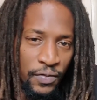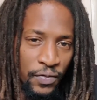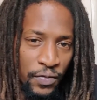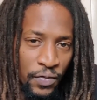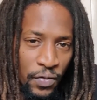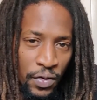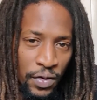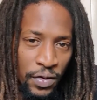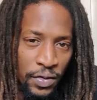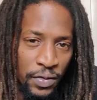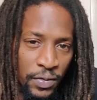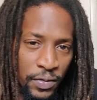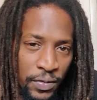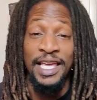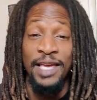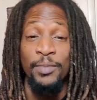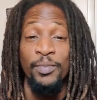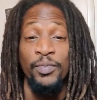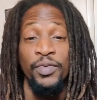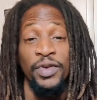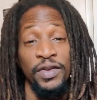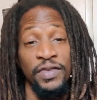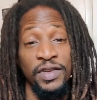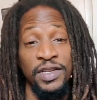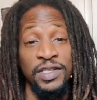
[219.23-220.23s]
for you. In
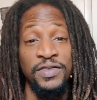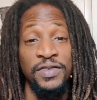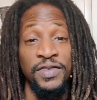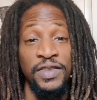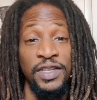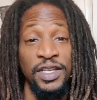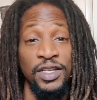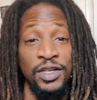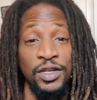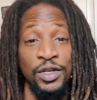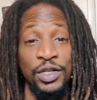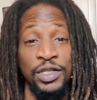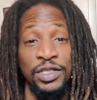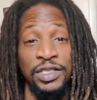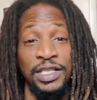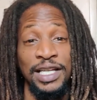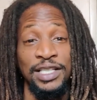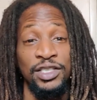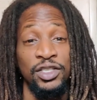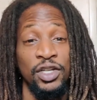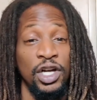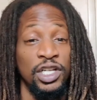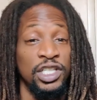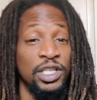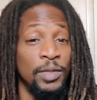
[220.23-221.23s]
previous videos, I
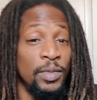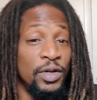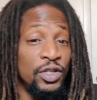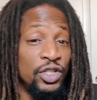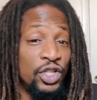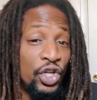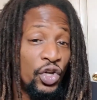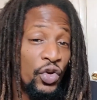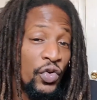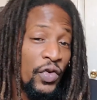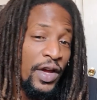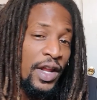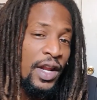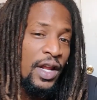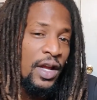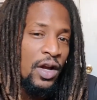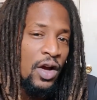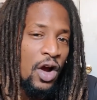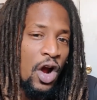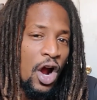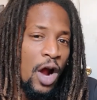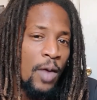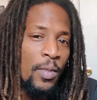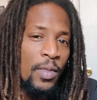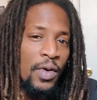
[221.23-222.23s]
talked about the Credit
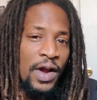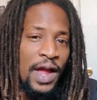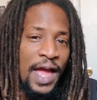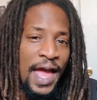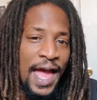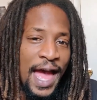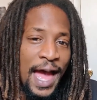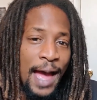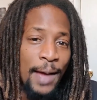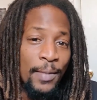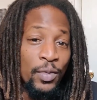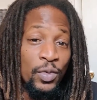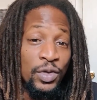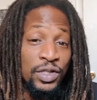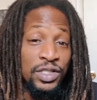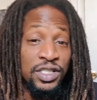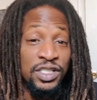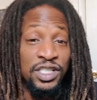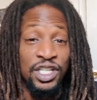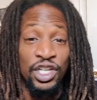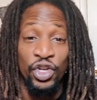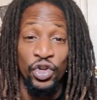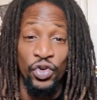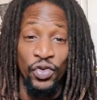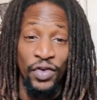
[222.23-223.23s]
Karma app, which is
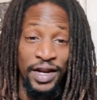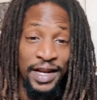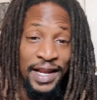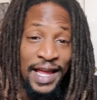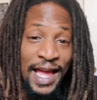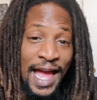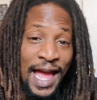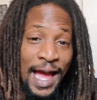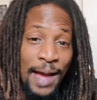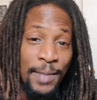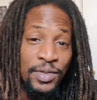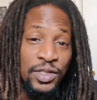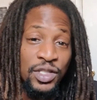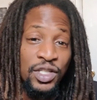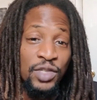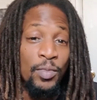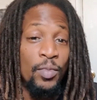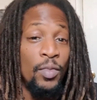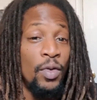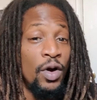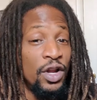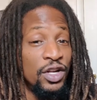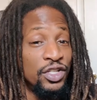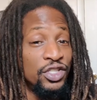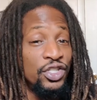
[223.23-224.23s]
a great app to
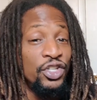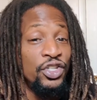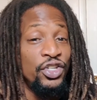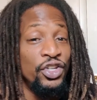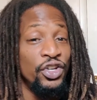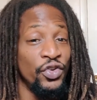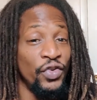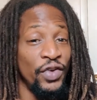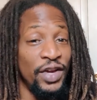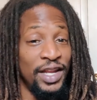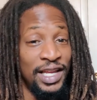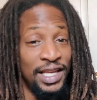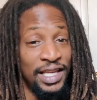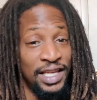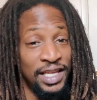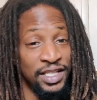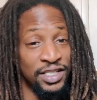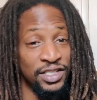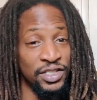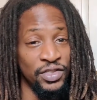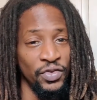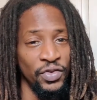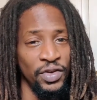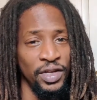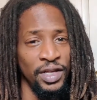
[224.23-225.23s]
monitor your credit
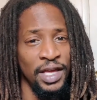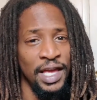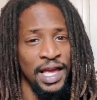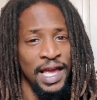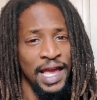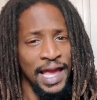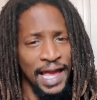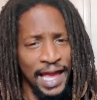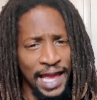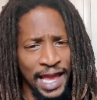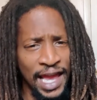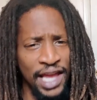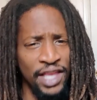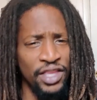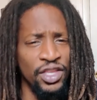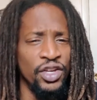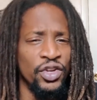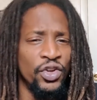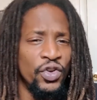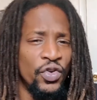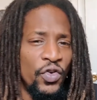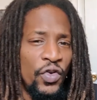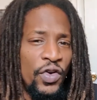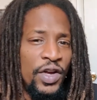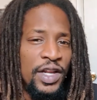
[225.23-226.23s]
history and your
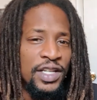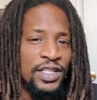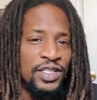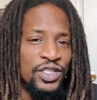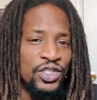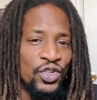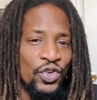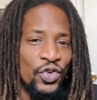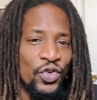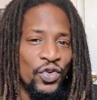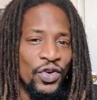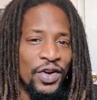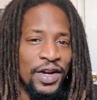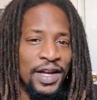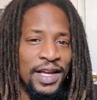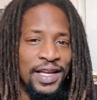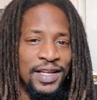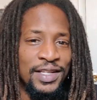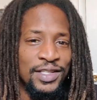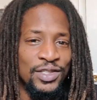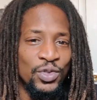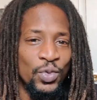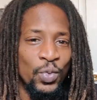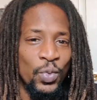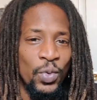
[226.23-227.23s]
credit score
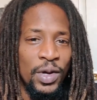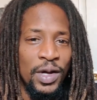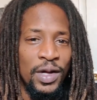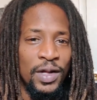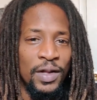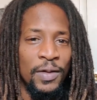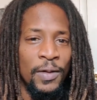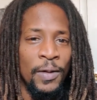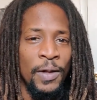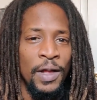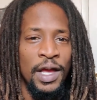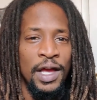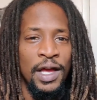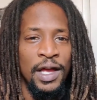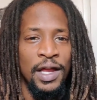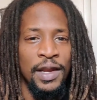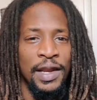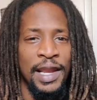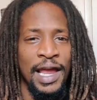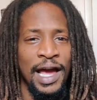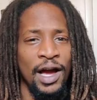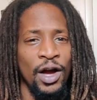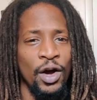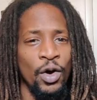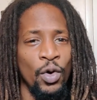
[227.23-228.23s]
as well.
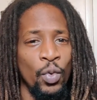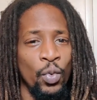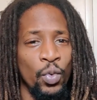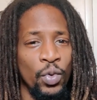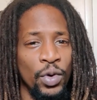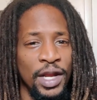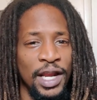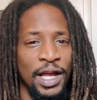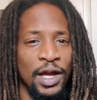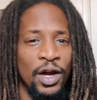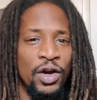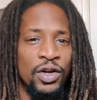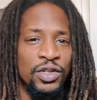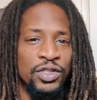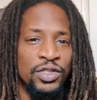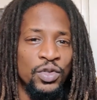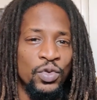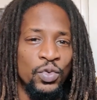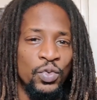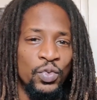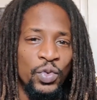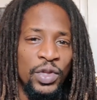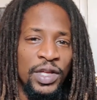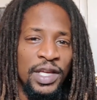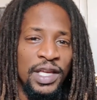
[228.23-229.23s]
Now, what I
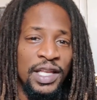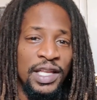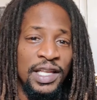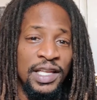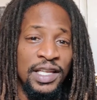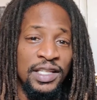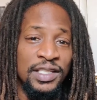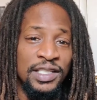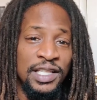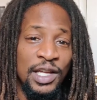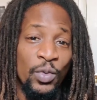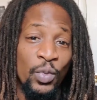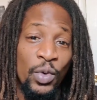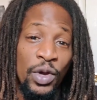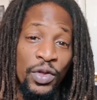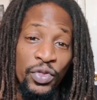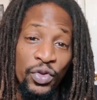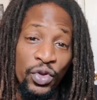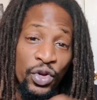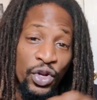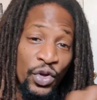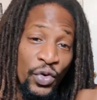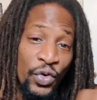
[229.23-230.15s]
also did is I went through the